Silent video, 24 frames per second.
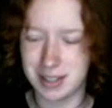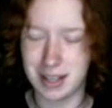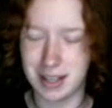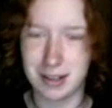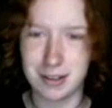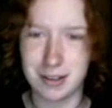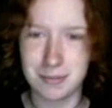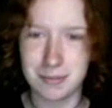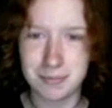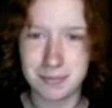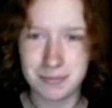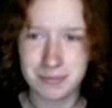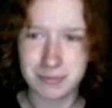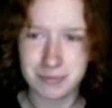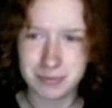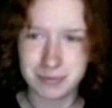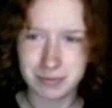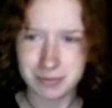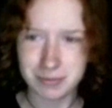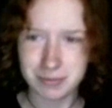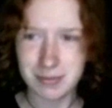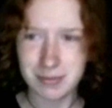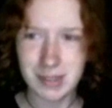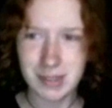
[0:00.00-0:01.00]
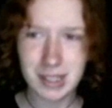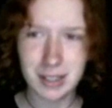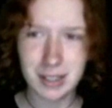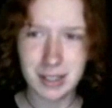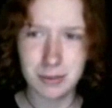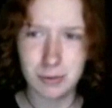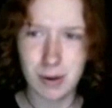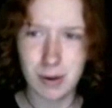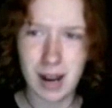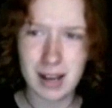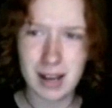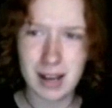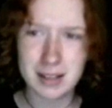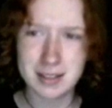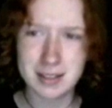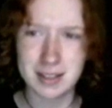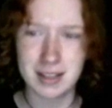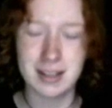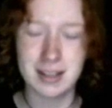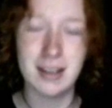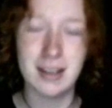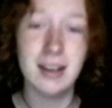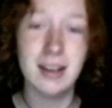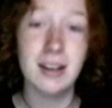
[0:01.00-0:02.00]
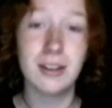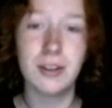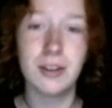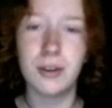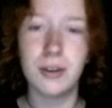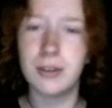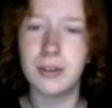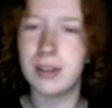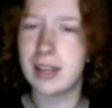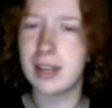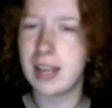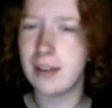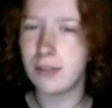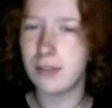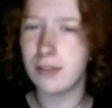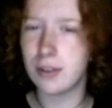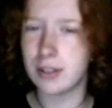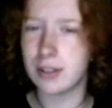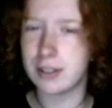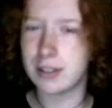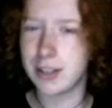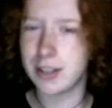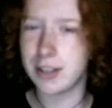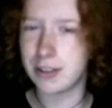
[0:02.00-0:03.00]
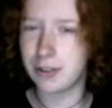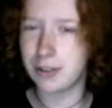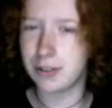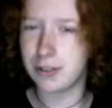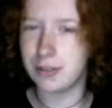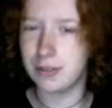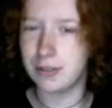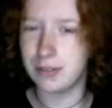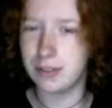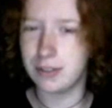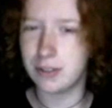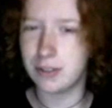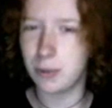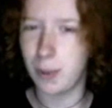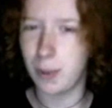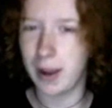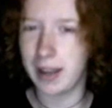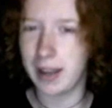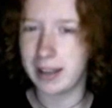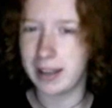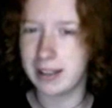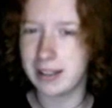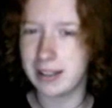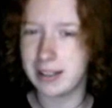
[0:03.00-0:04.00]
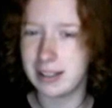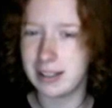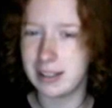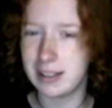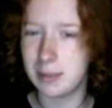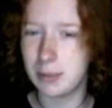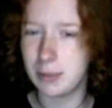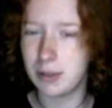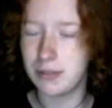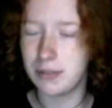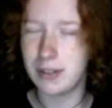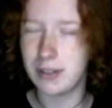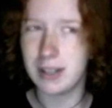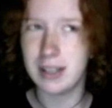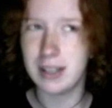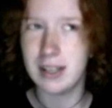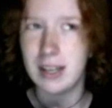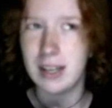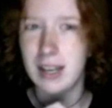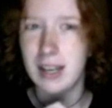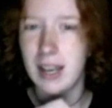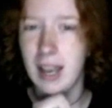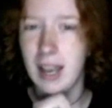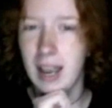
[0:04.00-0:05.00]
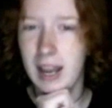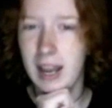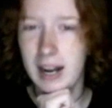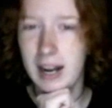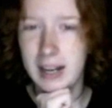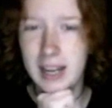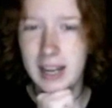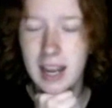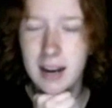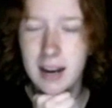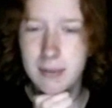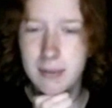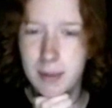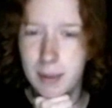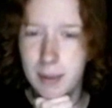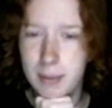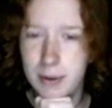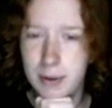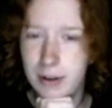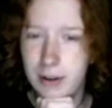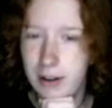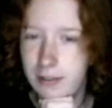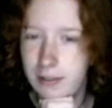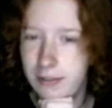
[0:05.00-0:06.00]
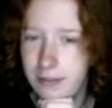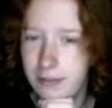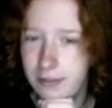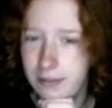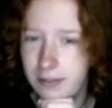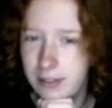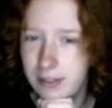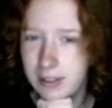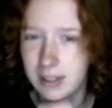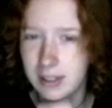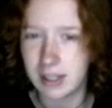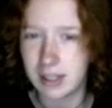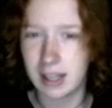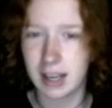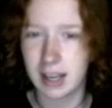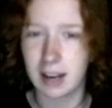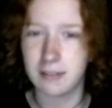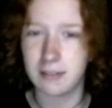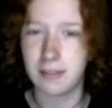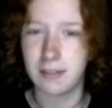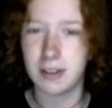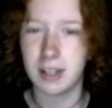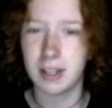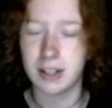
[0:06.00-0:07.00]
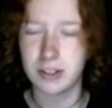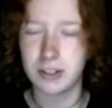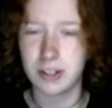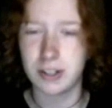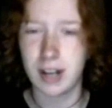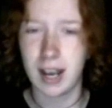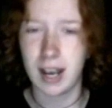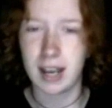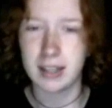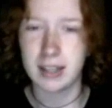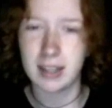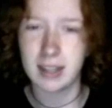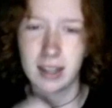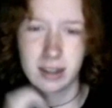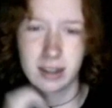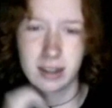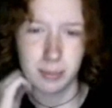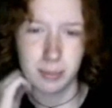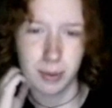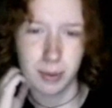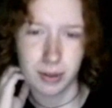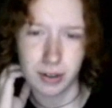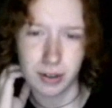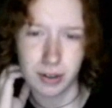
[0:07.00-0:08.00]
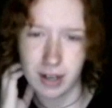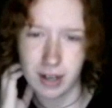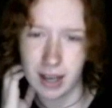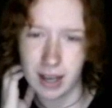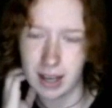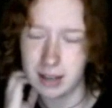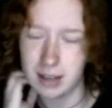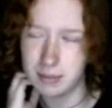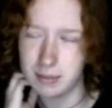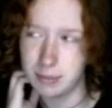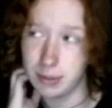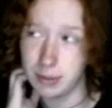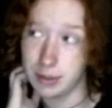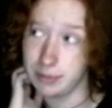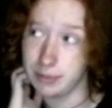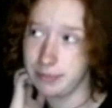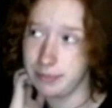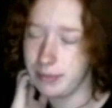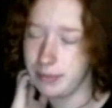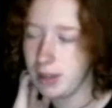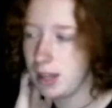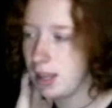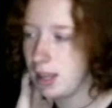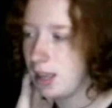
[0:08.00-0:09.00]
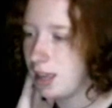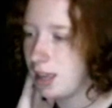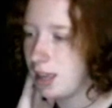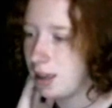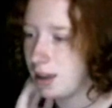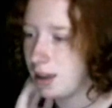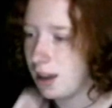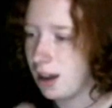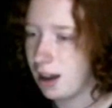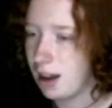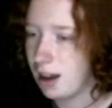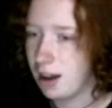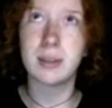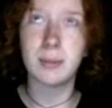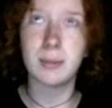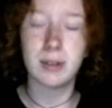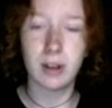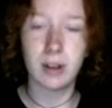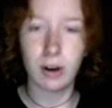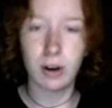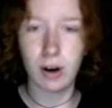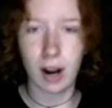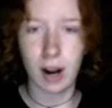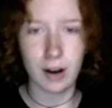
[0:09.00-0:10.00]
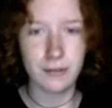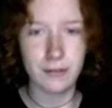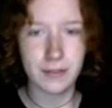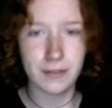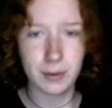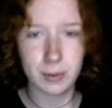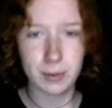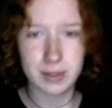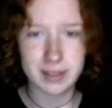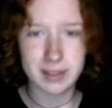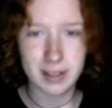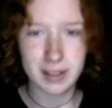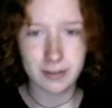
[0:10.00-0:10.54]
And then Roxy, though they gave her a southern twang in the movie, and I can't remember if, like, I felt like she had that in the book or not, but her outfit was